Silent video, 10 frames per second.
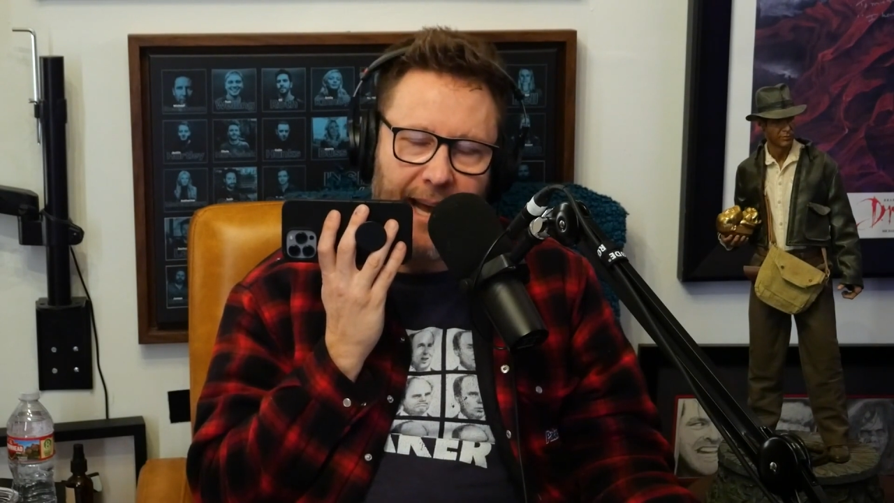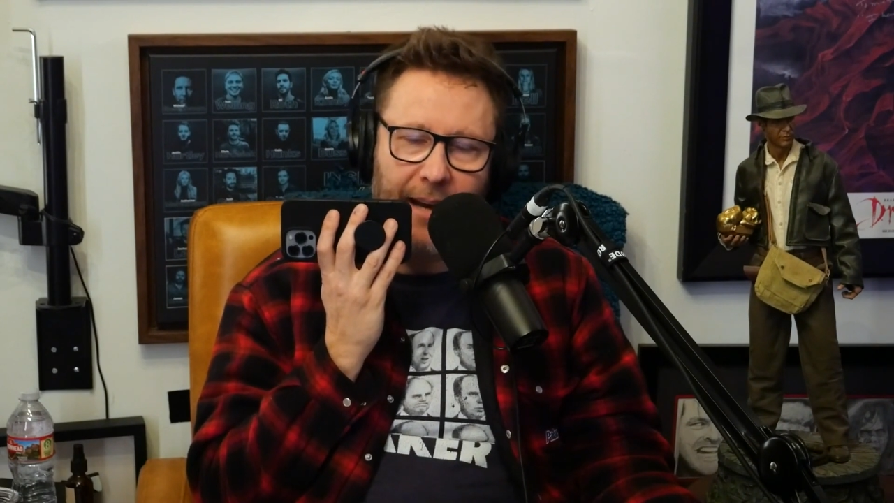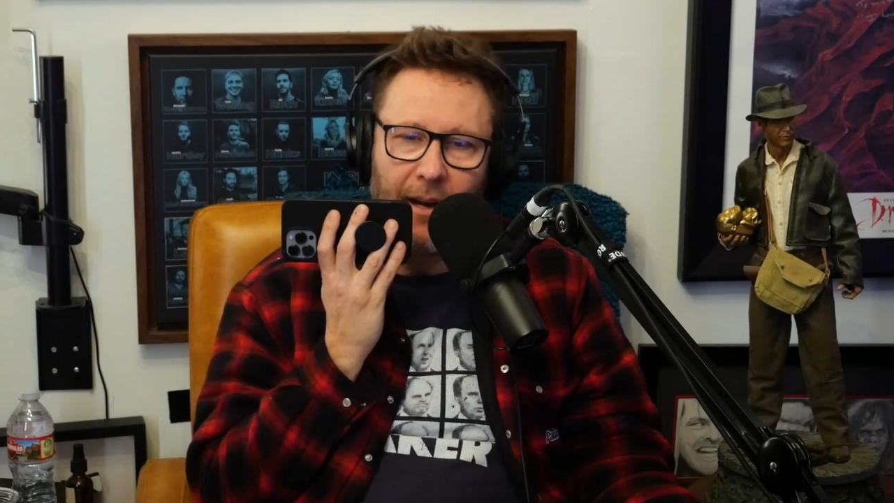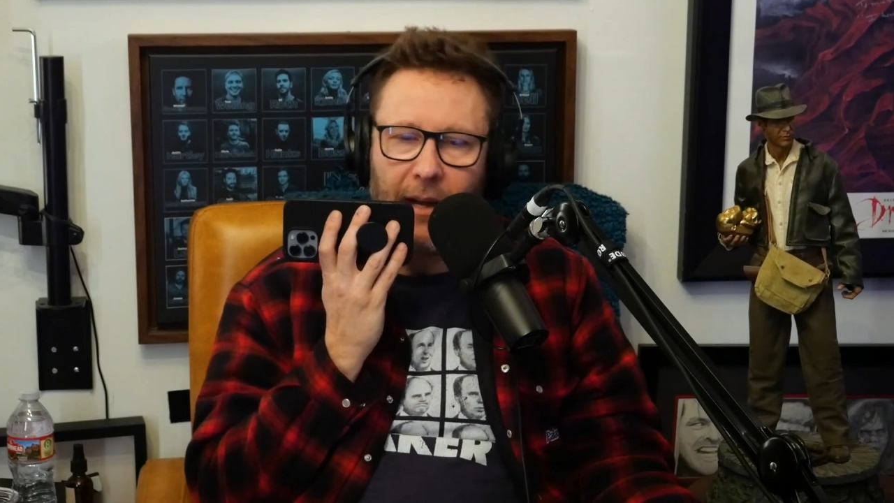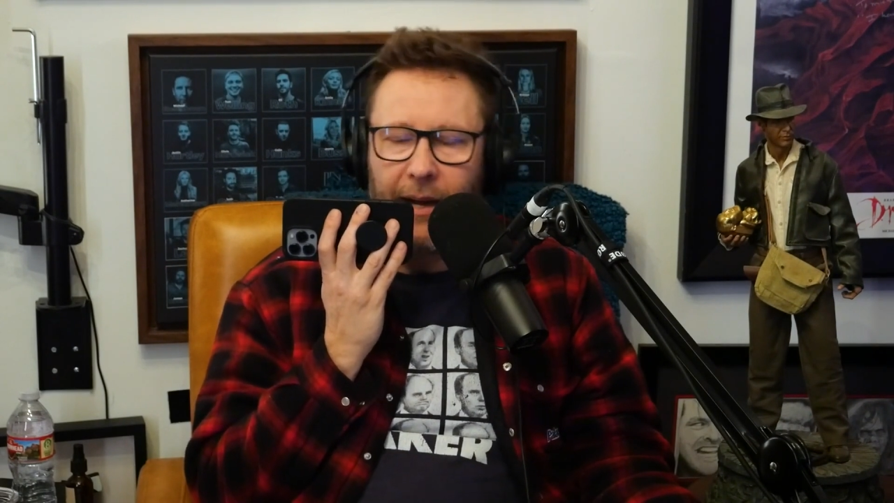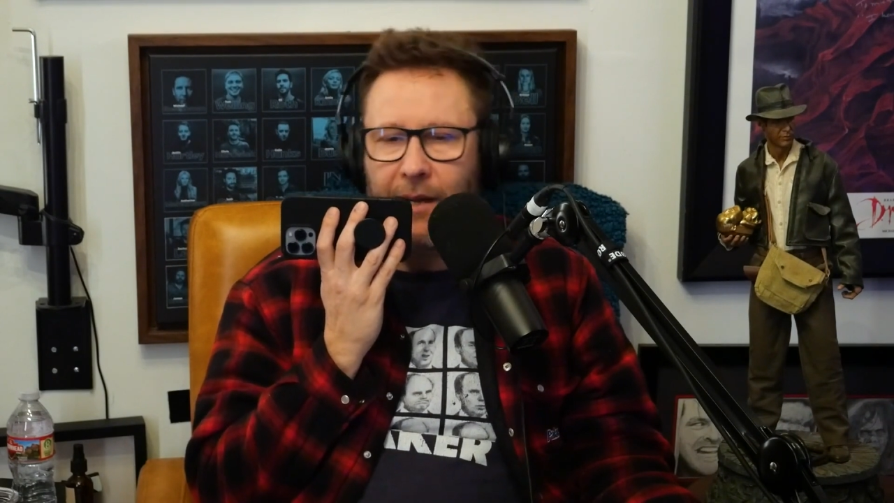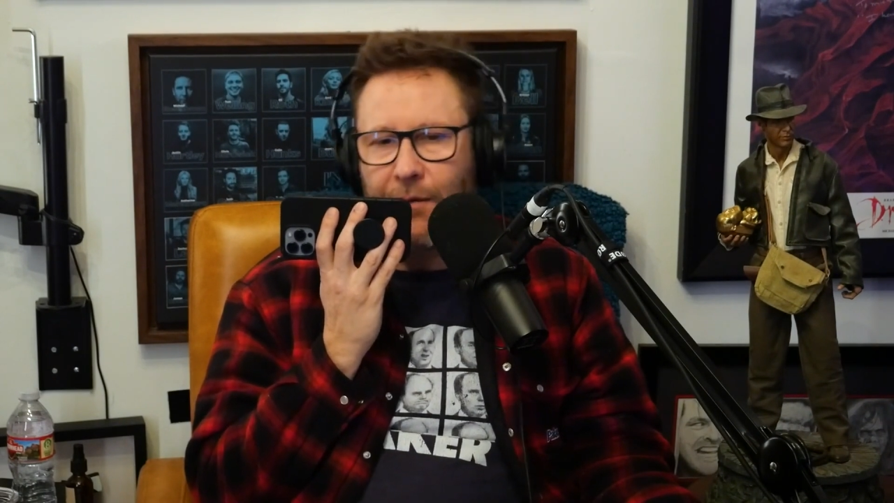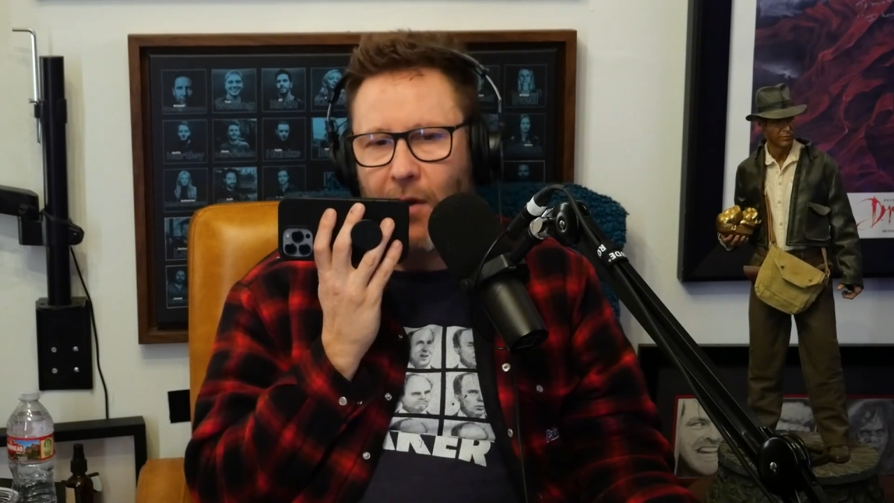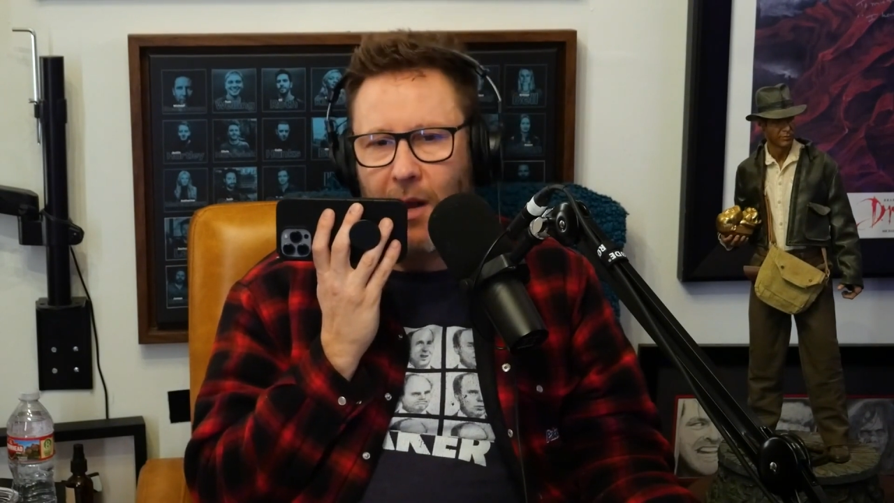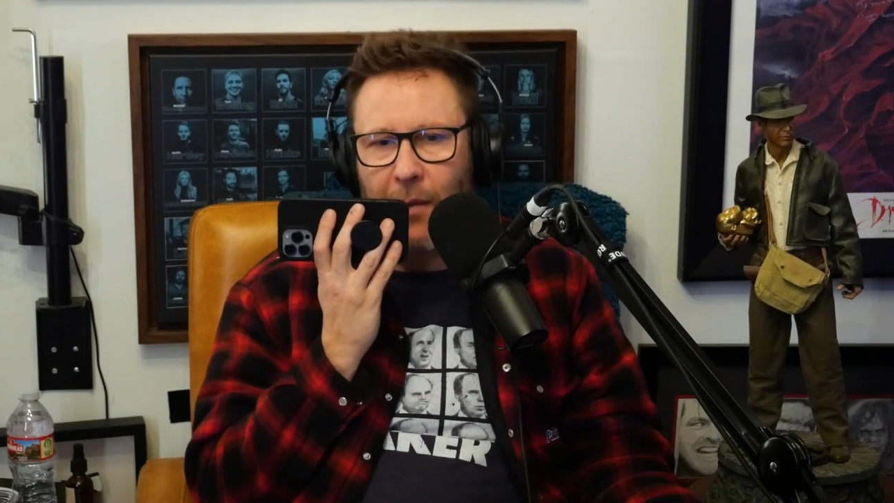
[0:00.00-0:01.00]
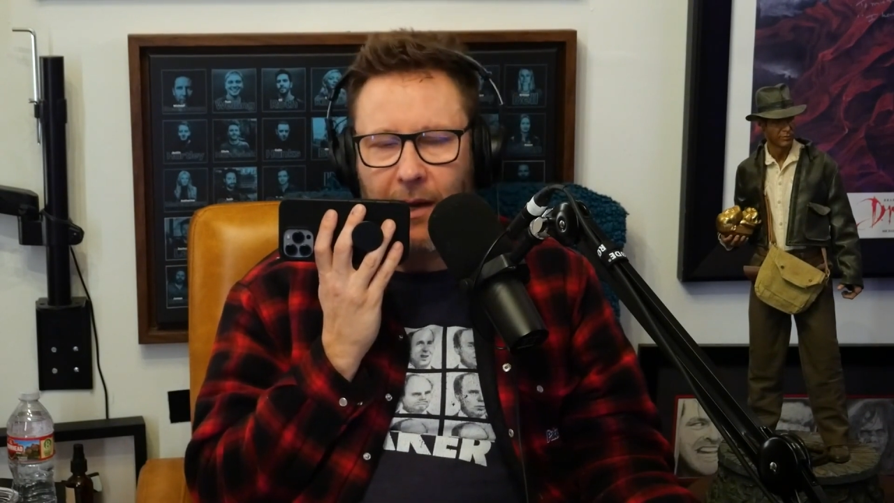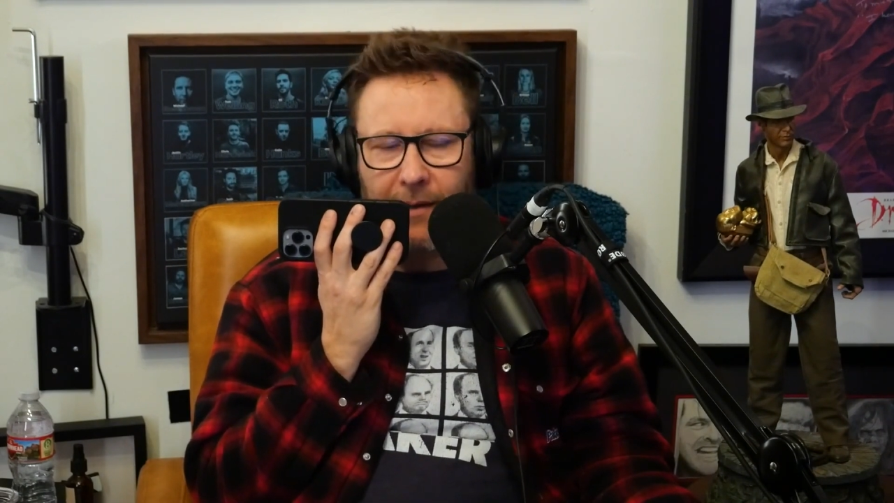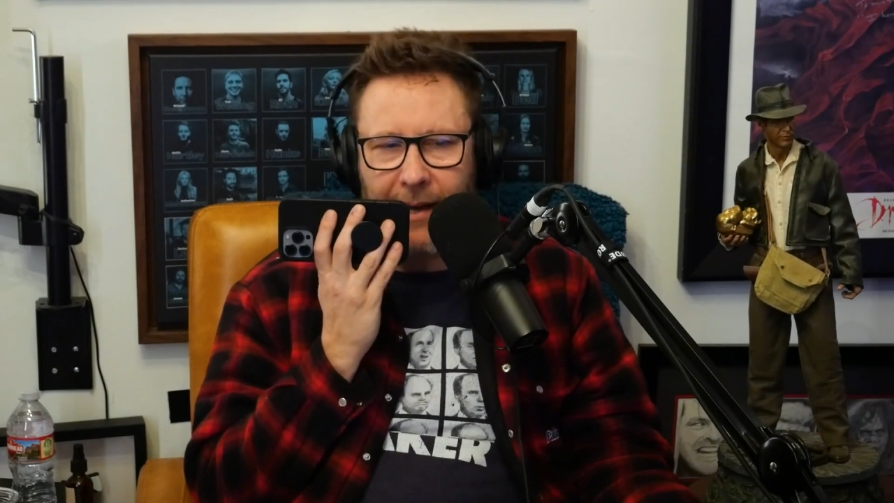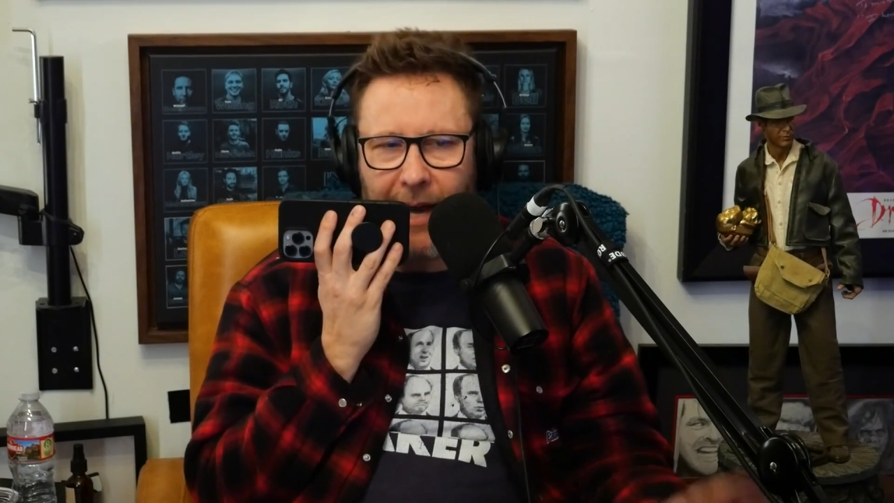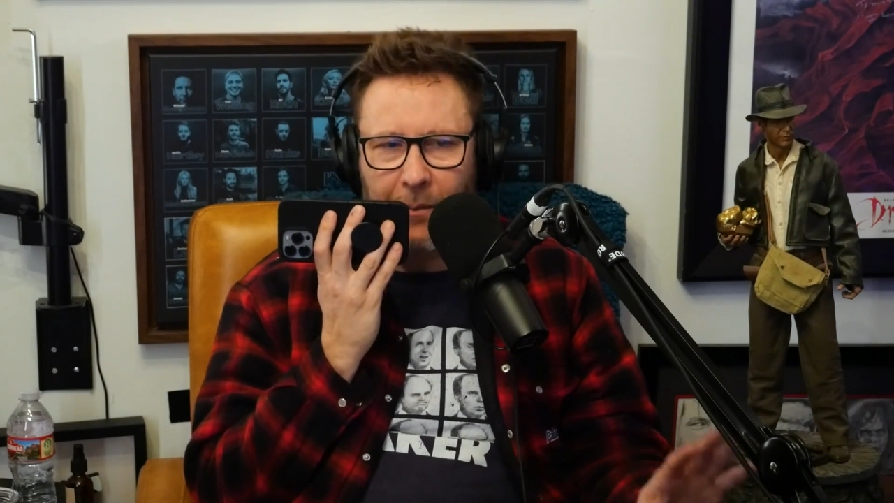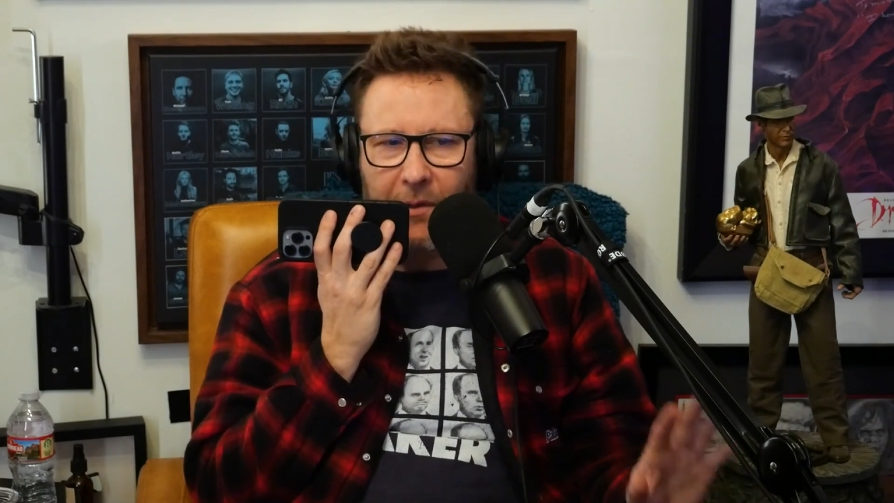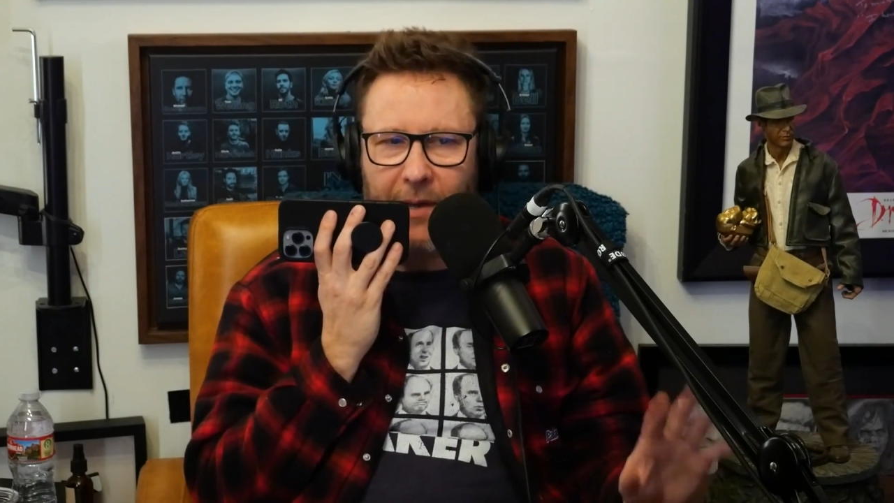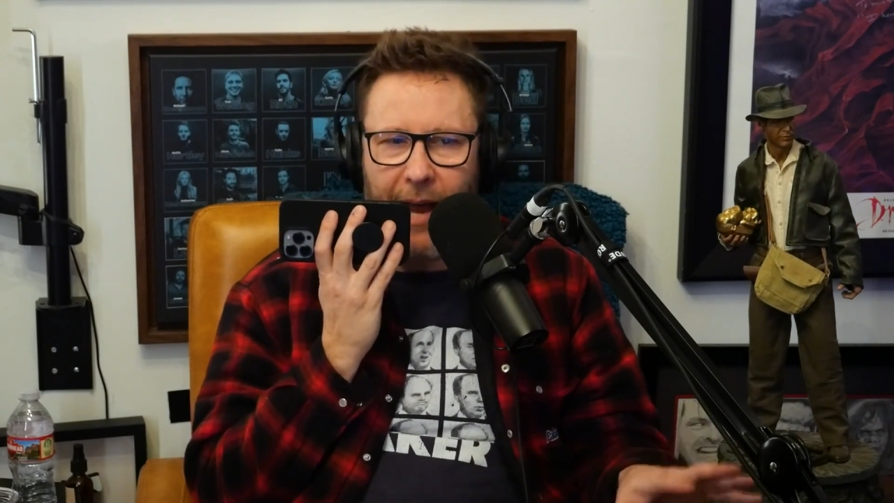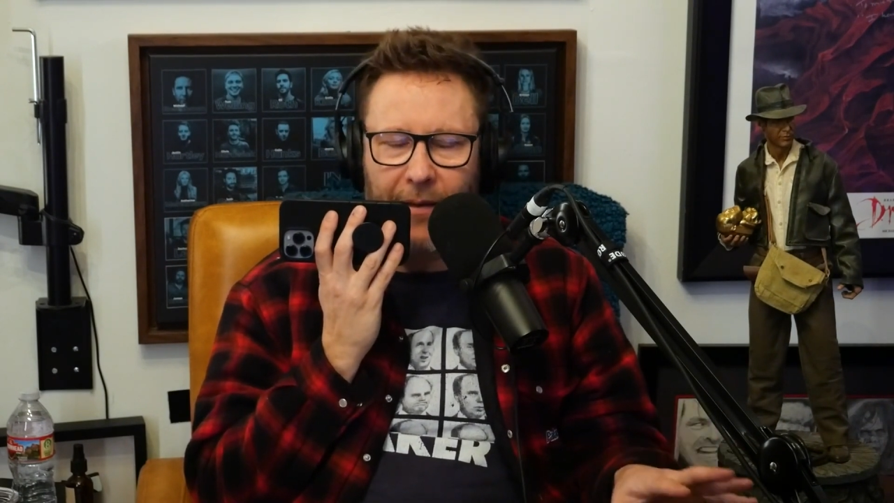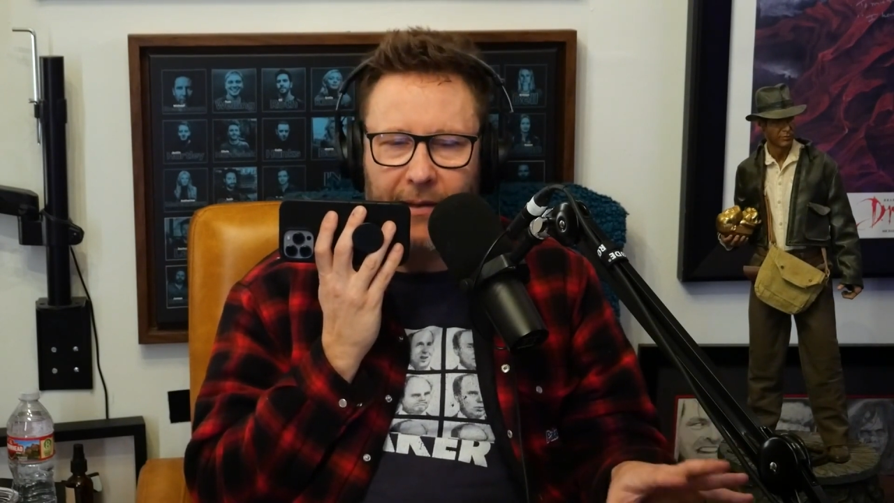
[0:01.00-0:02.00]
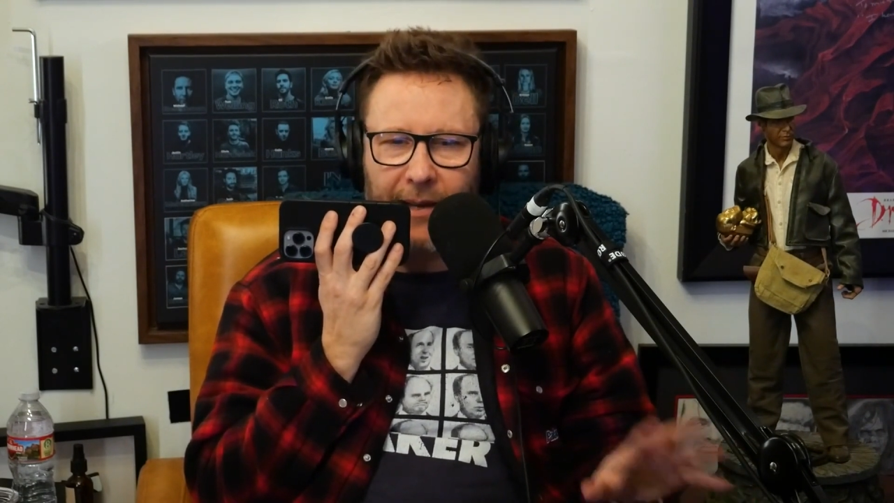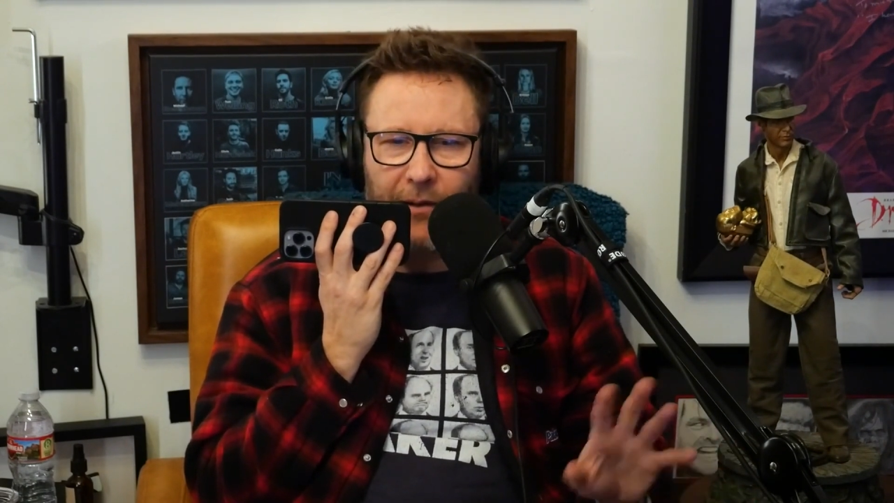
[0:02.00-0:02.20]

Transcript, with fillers: And it's funny because I kept saying this,